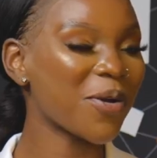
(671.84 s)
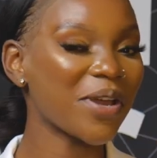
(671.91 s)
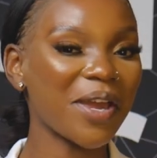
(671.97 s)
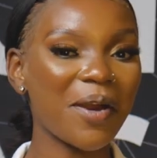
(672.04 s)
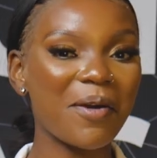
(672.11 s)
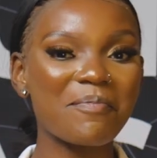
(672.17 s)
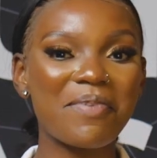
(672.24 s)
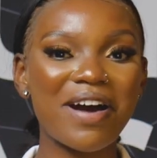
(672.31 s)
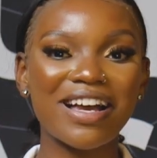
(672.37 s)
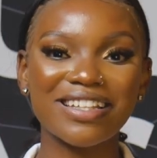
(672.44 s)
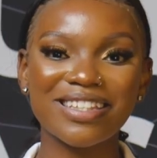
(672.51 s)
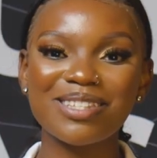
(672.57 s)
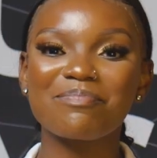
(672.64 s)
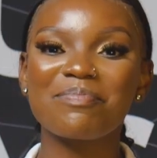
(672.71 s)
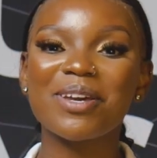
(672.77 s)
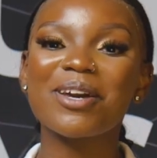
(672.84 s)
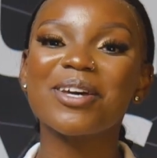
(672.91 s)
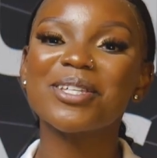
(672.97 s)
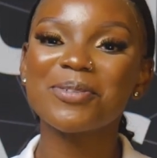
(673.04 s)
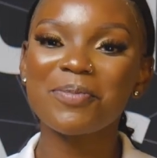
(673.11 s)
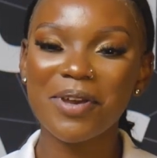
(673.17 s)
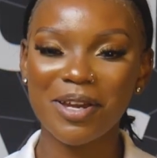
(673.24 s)
talking about
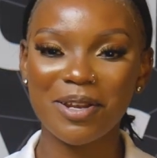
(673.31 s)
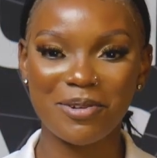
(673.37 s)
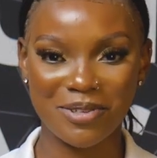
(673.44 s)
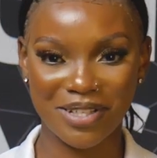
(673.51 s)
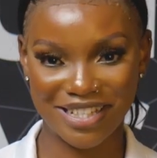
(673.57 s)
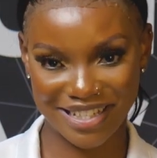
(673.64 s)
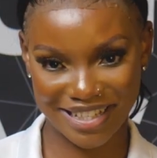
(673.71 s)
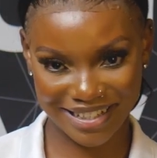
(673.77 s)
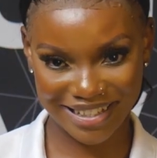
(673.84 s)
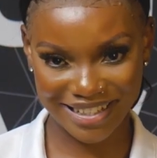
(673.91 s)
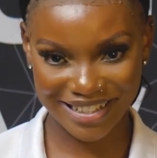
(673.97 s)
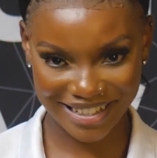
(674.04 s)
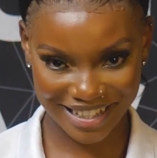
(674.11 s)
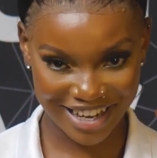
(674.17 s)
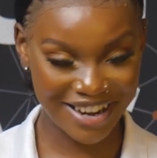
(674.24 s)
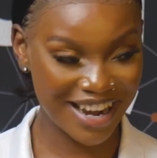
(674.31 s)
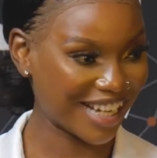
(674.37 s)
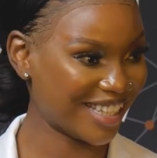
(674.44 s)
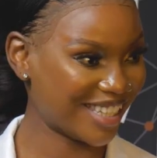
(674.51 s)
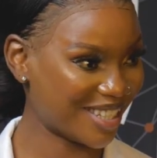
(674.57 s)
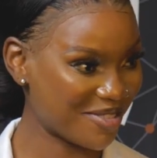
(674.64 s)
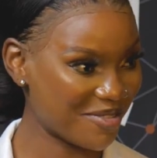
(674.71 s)
because we are launching
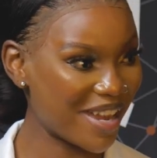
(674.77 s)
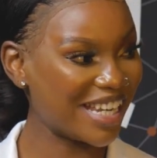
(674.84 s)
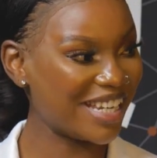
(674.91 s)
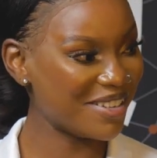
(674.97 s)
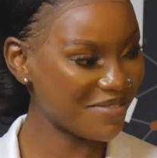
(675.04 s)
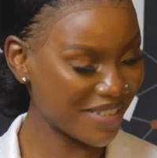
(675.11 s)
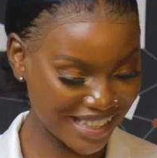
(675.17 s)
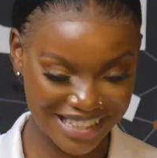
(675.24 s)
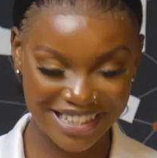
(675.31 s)
right, we are leaving